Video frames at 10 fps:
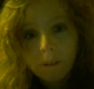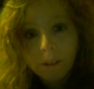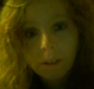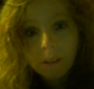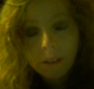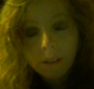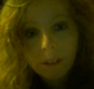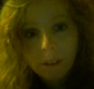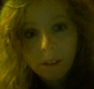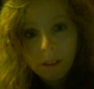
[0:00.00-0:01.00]

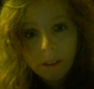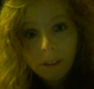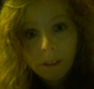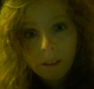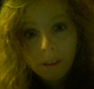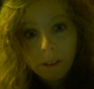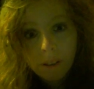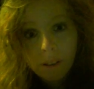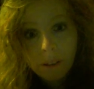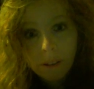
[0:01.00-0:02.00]

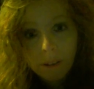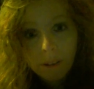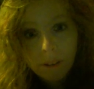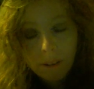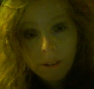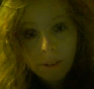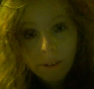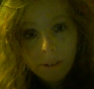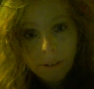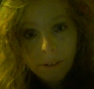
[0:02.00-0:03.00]

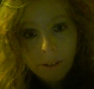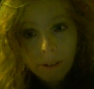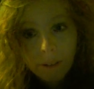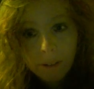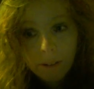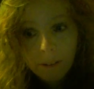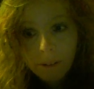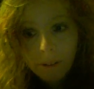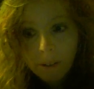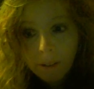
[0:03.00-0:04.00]
(no one is talking)